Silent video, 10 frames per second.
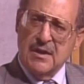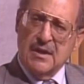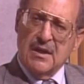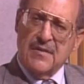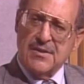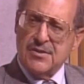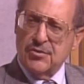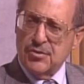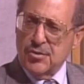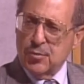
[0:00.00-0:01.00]
They
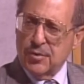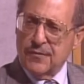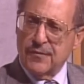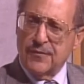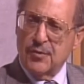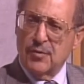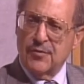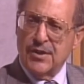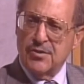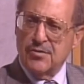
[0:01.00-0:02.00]
still use wood for fuel,
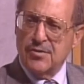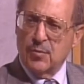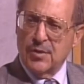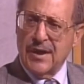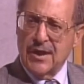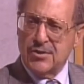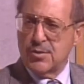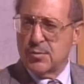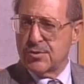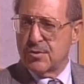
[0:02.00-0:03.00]
and they use the wood
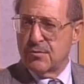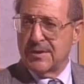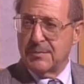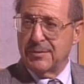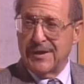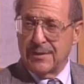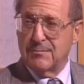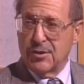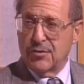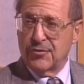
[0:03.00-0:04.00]
ashes, which are really plant
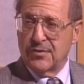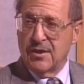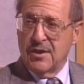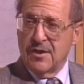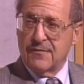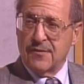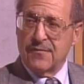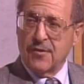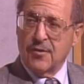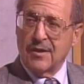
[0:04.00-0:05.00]
minerals, for
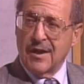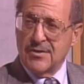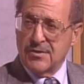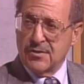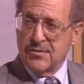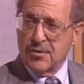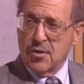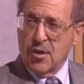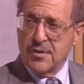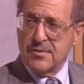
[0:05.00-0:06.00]
fertilizer in their
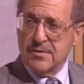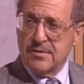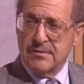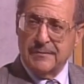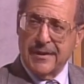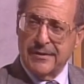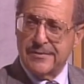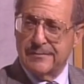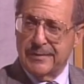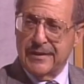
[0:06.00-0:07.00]
gardens. The
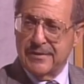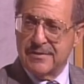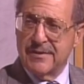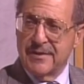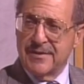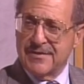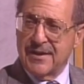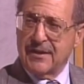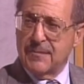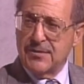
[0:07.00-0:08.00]
tomatoes and beans
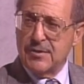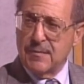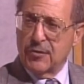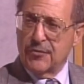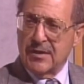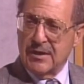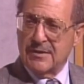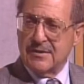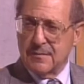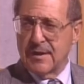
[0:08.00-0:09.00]
suck up these minerals. They eat
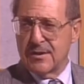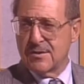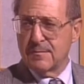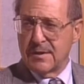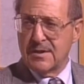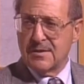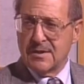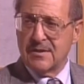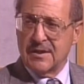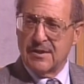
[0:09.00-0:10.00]
the tomatoes and beans.
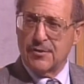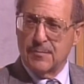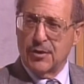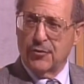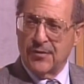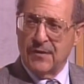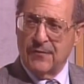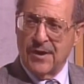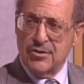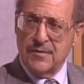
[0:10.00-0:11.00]
They get their minerals in that
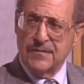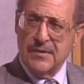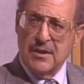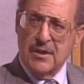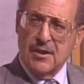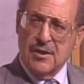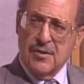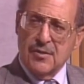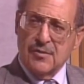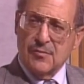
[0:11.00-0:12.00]
fashion.
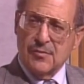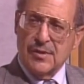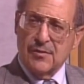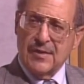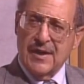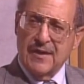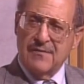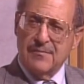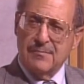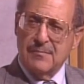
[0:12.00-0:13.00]
We don't
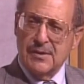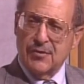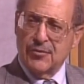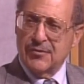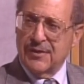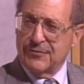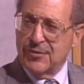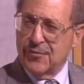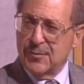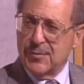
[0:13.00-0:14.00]
have minerals left over when we